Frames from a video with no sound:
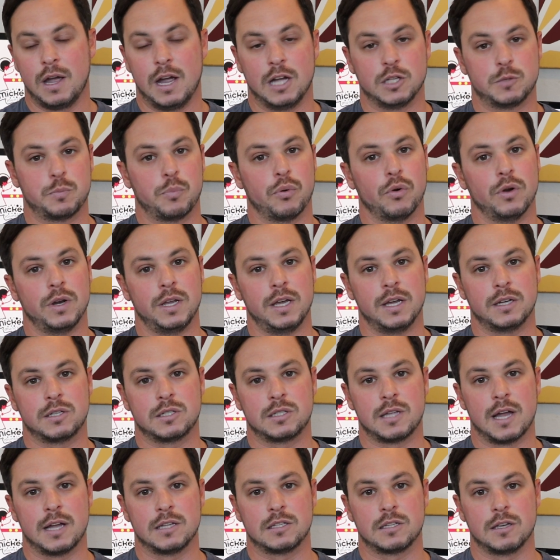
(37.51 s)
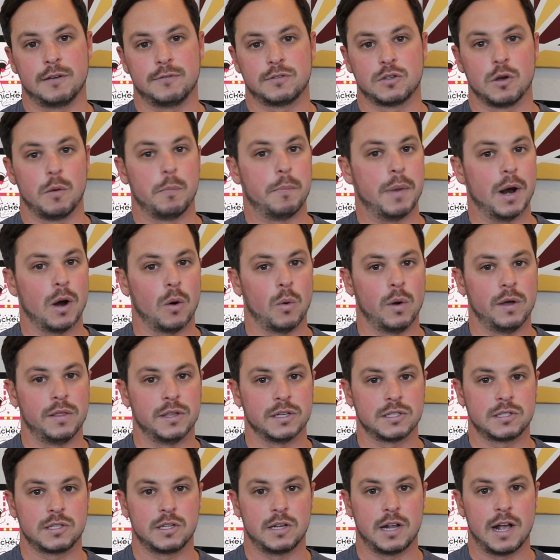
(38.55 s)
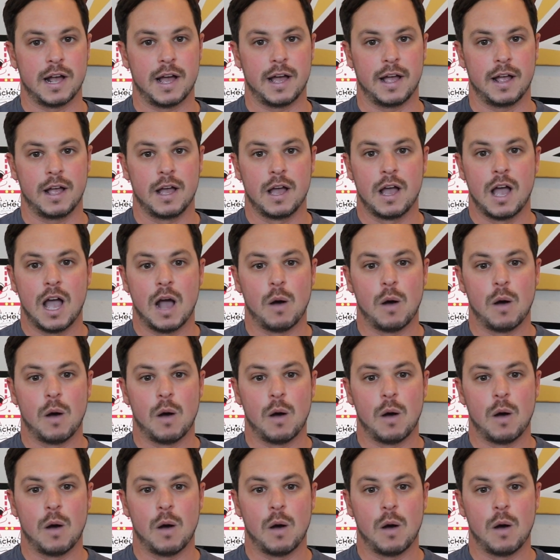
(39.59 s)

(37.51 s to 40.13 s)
It's pretty extensive, so bear with us today